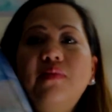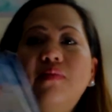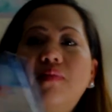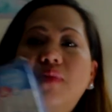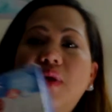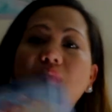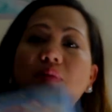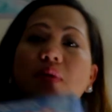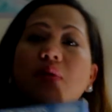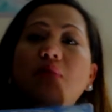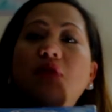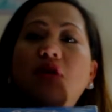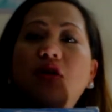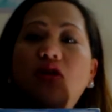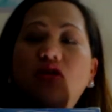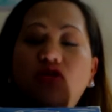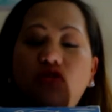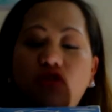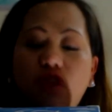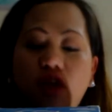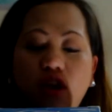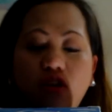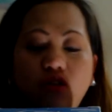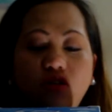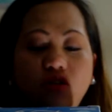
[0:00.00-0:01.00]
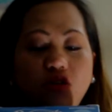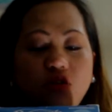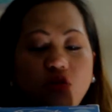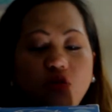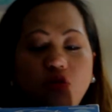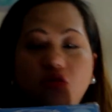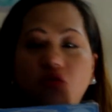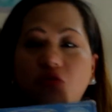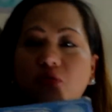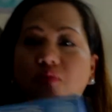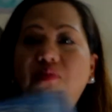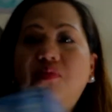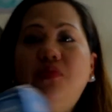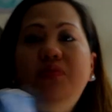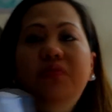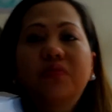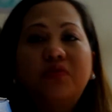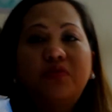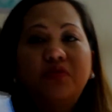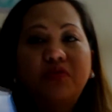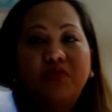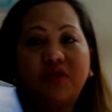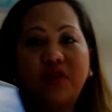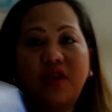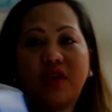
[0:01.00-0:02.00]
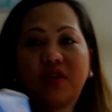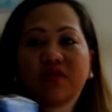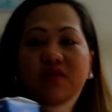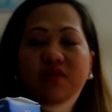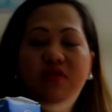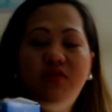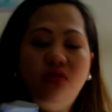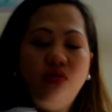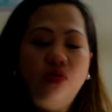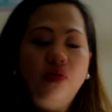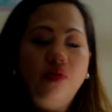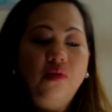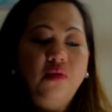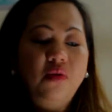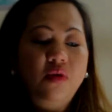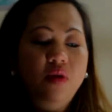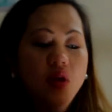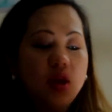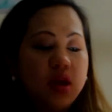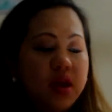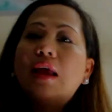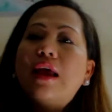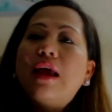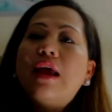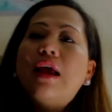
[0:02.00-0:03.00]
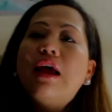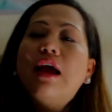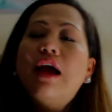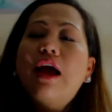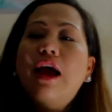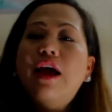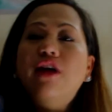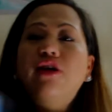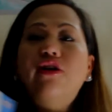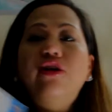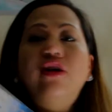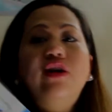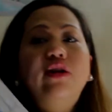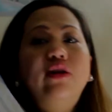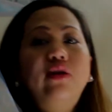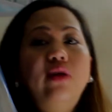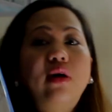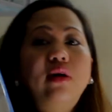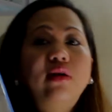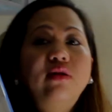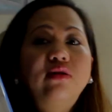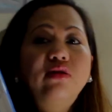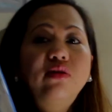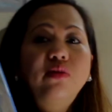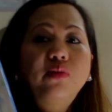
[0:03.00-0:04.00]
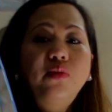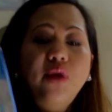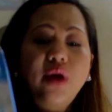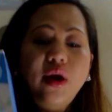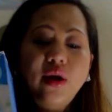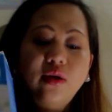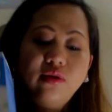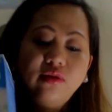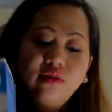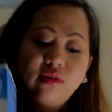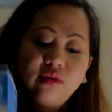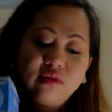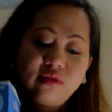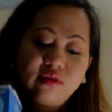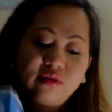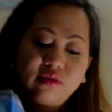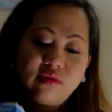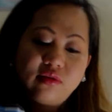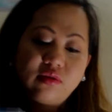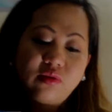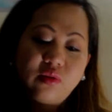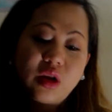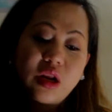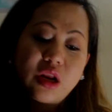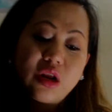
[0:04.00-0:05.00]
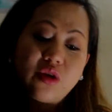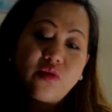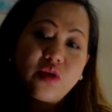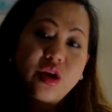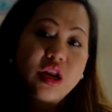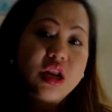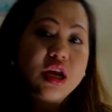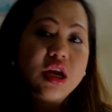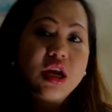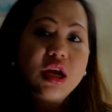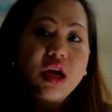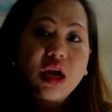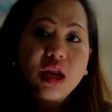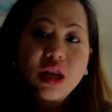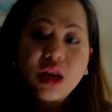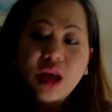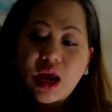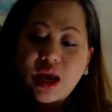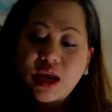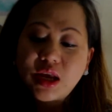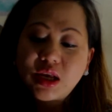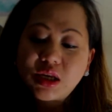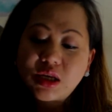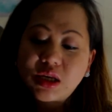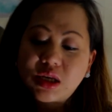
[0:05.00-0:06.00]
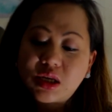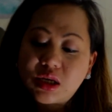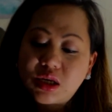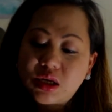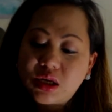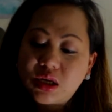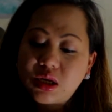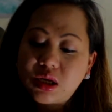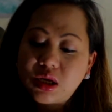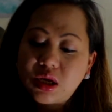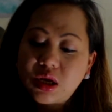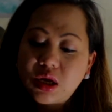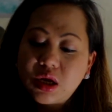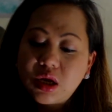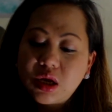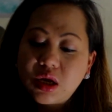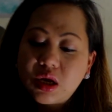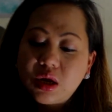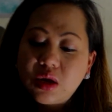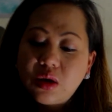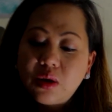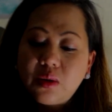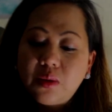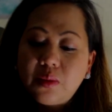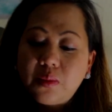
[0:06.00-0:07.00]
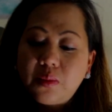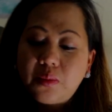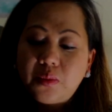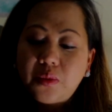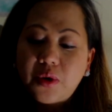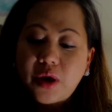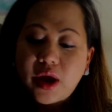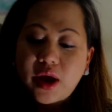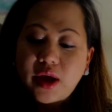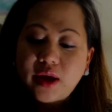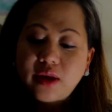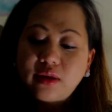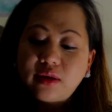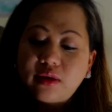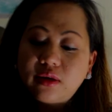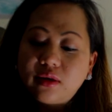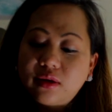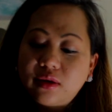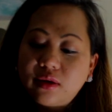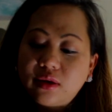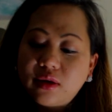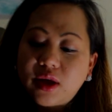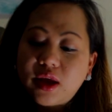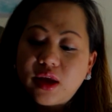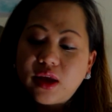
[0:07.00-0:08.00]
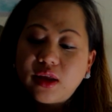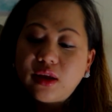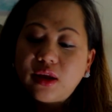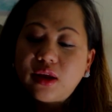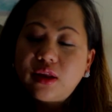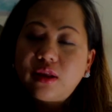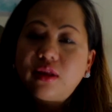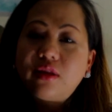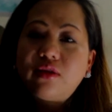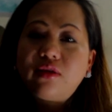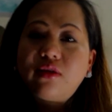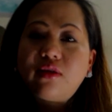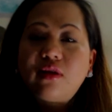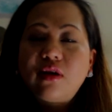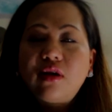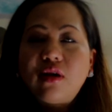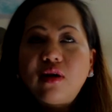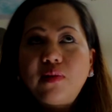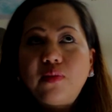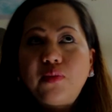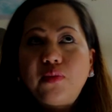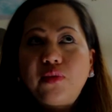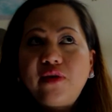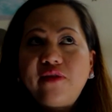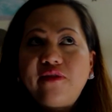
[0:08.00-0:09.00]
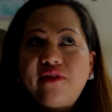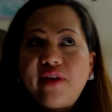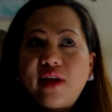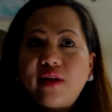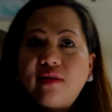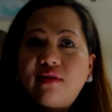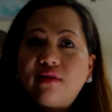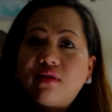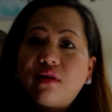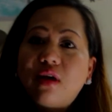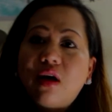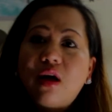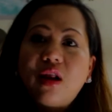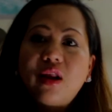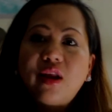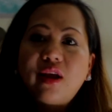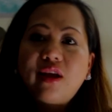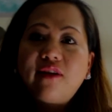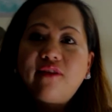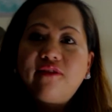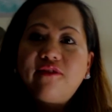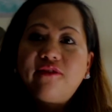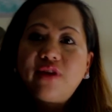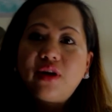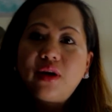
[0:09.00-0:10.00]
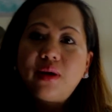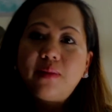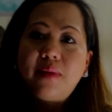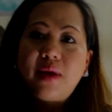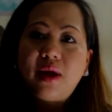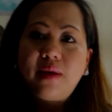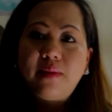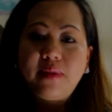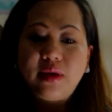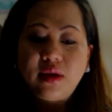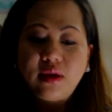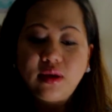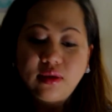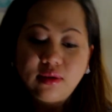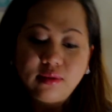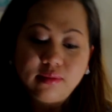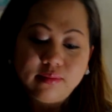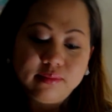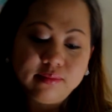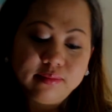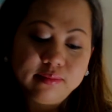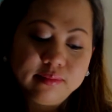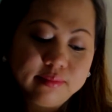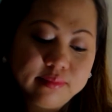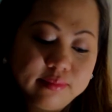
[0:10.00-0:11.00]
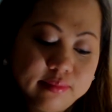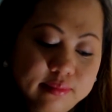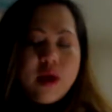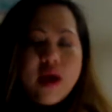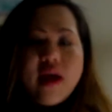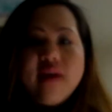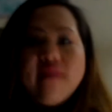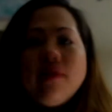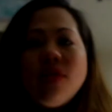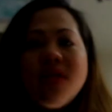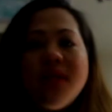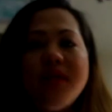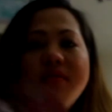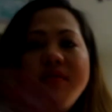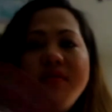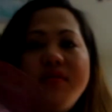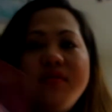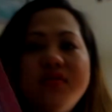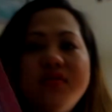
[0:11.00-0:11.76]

maybe I'm gonna try to use this too. I heard Doctor Browns is really really a nice brand, and it um, prevents colic for the baby. We have this